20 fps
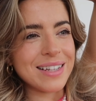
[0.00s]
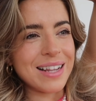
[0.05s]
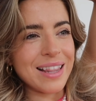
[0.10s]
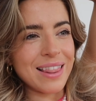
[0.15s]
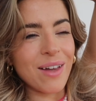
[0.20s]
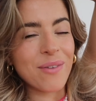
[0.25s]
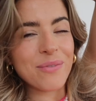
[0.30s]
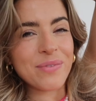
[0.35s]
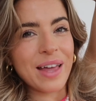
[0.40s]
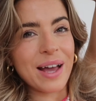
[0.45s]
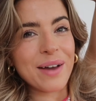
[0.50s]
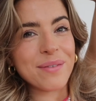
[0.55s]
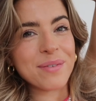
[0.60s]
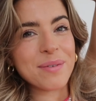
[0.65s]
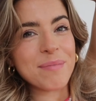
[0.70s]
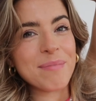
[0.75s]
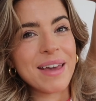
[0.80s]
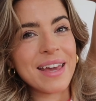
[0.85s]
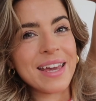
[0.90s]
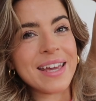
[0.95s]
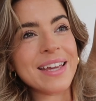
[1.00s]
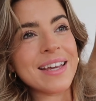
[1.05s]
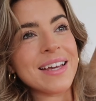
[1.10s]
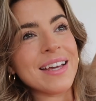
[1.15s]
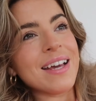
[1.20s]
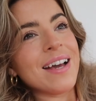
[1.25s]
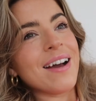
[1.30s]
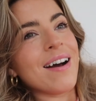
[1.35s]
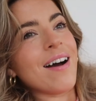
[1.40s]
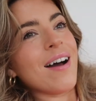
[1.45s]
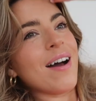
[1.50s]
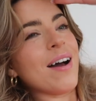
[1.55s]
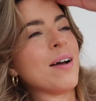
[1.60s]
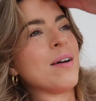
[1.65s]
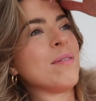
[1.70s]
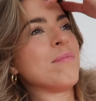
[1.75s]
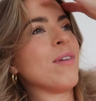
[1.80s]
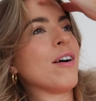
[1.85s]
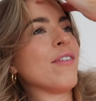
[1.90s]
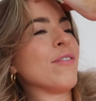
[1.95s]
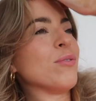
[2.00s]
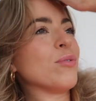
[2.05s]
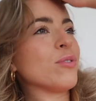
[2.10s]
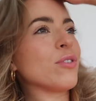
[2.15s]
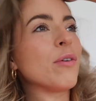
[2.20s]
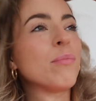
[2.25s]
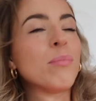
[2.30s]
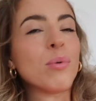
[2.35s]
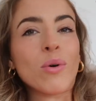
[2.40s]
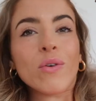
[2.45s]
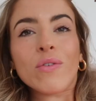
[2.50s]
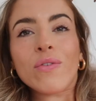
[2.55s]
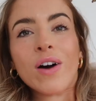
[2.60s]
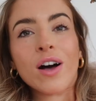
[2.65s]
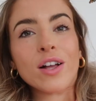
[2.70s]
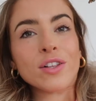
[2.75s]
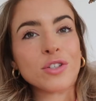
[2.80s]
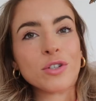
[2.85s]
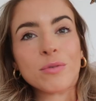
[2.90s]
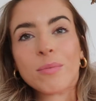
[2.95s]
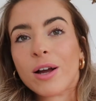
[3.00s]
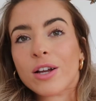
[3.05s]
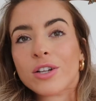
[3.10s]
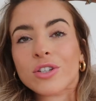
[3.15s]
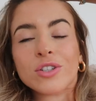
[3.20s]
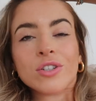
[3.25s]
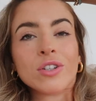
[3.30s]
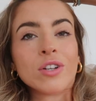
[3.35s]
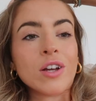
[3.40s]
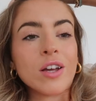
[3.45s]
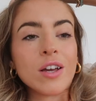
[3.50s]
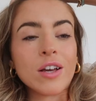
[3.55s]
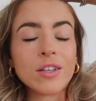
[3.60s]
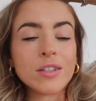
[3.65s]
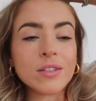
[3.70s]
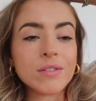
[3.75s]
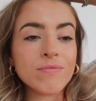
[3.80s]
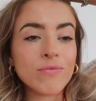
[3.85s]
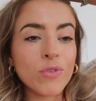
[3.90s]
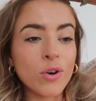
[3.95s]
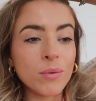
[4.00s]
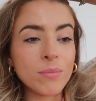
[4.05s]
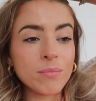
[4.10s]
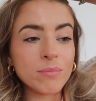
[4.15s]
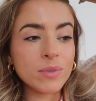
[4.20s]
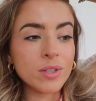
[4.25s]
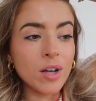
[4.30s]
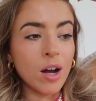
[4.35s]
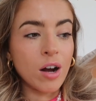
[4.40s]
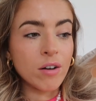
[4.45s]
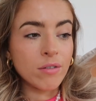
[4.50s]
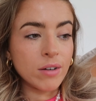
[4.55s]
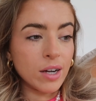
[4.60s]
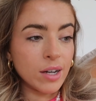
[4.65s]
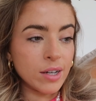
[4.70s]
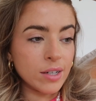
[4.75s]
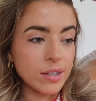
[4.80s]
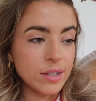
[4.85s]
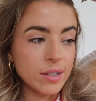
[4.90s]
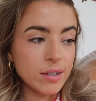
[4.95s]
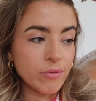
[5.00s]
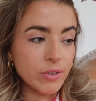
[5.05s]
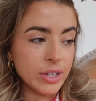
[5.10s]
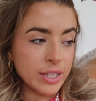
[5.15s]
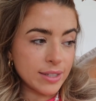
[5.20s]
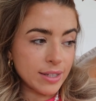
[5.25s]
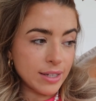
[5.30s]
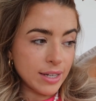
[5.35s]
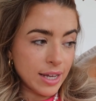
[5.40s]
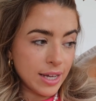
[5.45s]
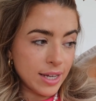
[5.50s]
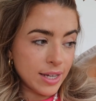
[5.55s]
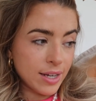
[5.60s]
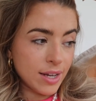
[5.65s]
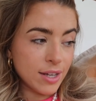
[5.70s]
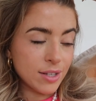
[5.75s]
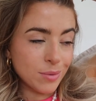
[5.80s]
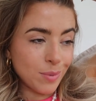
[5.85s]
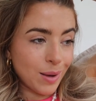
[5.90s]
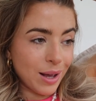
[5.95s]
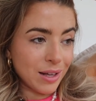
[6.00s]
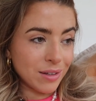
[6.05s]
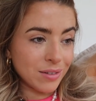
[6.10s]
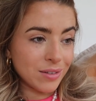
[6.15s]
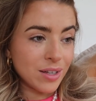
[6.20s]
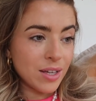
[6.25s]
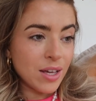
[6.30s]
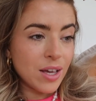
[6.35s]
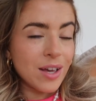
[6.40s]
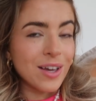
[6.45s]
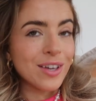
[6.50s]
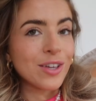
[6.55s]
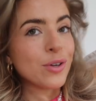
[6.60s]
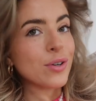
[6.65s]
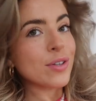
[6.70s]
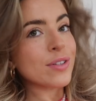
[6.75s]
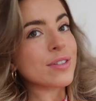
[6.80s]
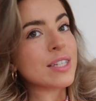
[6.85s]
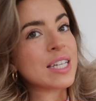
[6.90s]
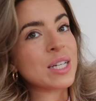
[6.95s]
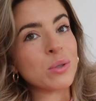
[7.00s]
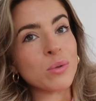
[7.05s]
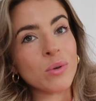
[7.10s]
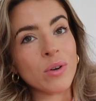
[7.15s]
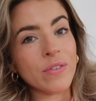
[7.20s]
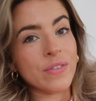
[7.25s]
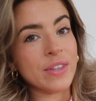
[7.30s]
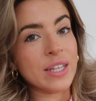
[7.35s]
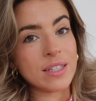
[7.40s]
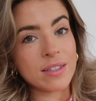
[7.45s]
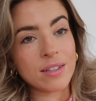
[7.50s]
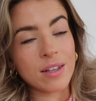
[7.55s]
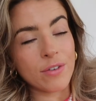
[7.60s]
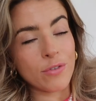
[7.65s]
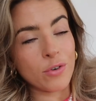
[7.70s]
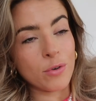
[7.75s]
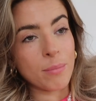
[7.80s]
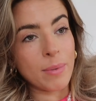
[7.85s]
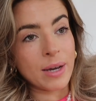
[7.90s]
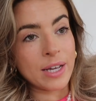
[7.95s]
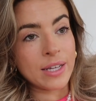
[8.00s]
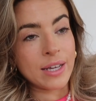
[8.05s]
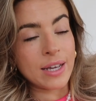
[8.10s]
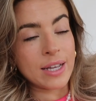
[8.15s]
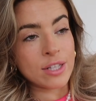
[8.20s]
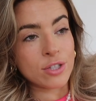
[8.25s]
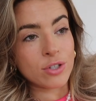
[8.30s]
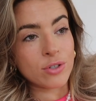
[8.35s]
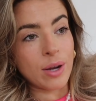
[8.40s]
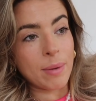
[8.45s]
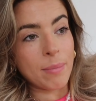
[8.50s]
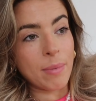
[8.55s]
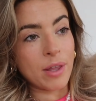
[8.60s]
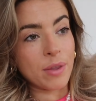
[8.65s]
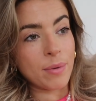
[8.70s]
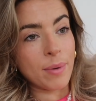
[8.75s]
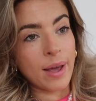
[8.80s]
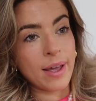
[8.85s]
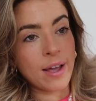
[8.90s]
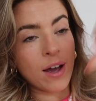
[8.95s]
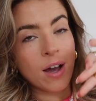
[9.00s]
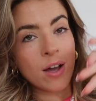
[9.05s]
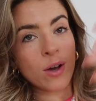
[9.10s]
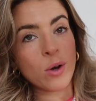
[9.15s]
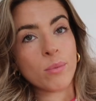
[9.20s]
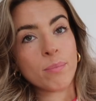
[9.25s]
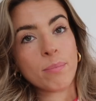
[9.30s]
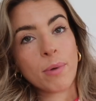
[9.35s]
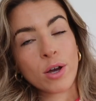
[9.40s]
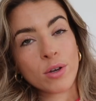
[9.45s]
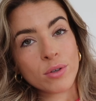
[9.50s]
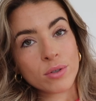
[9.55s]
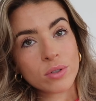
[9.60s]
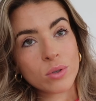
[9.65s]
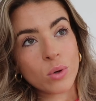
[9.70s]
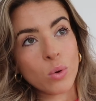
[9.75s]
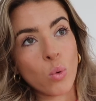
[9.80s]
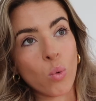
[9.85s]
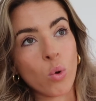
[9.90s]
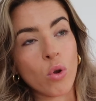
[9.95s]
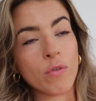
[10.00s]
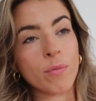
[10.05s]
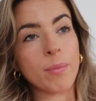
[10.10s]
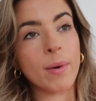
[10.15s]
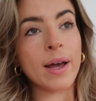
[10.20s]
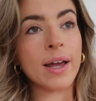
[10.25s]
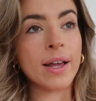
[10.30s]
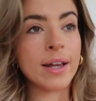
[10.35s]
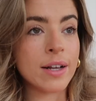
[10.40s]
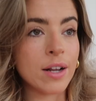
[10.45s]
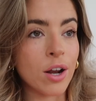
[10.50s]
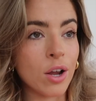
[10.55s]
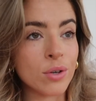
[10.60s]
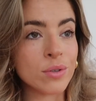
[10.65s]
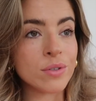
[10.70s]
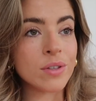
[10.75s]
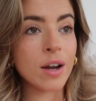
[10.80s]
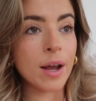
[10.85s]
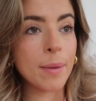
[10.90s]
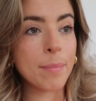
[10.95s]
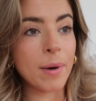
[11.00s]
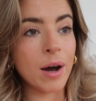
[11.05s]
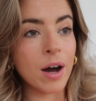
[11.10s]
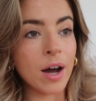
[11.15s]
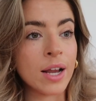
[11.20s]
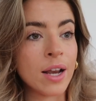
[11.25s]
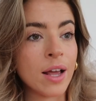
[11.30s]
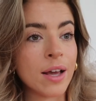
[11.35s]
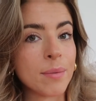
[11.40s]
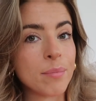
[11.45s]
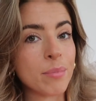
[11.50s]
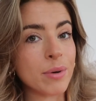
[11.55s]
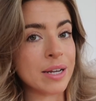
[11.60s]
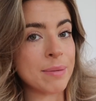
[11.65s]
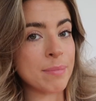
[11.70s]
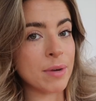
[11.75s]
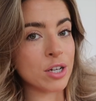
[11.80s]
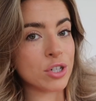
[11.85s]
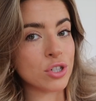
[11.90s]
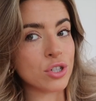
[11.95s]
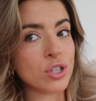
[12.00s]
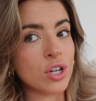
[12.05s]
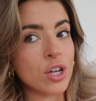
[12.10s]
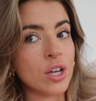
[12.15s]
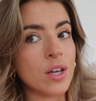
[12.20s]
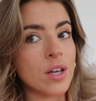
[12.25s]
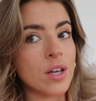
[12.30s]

Love that for me. Um, I've also bought far too much from Zara recently as well. You can see all of this stuff on my Instagram by the way. I post all of my clothes that I buy like pretty much